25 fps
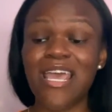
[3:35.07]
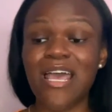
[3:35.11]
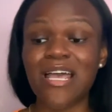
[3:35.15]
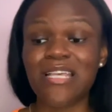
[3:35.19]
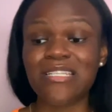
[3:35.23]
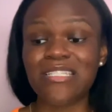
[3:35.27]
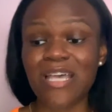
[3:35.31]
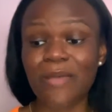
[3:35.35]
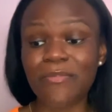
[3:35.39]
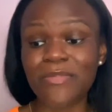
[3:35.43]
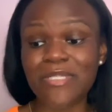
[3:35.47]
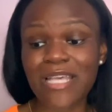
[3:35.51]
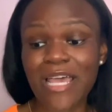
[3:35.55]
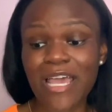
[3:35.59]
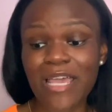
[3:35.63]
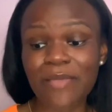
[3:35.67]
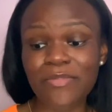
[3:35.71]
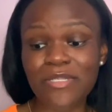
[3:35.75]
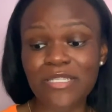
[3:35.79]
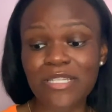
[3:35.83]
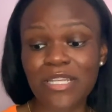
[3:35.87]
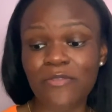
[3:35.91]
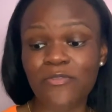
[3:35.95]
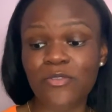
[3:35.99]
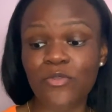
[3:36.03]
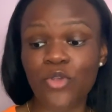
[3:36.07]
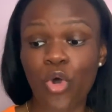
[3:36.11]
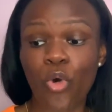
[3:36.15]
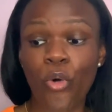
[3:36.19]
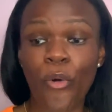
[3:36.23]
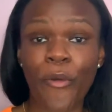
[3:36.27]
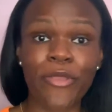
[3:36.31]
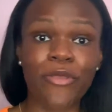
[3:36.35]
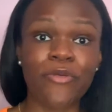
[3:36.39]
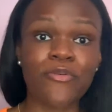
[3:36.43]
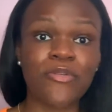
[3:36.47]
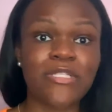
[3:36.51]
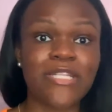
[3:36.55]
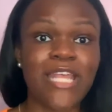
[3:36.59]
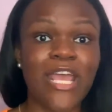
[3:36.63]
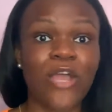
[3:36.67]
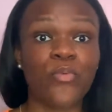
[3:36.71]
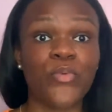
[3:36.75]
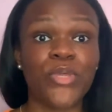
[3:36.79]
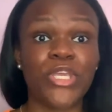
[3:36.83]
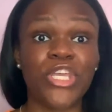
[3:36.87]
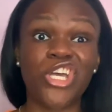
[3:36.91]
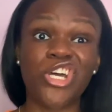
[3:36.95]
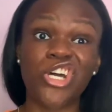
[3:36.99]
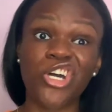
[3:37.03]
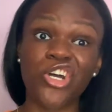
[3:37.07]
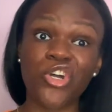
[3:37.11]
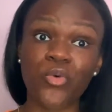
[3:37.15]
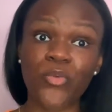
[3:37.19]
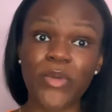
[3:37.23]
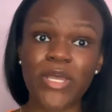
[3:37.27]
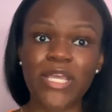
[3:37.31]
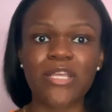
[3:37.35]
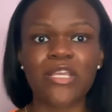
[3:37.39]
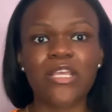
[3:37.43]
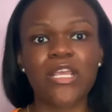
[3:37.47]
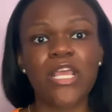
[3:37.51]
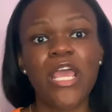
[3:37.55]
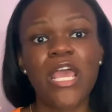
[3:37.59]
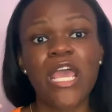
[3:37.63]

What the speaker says: Sometimes those oils that we cook with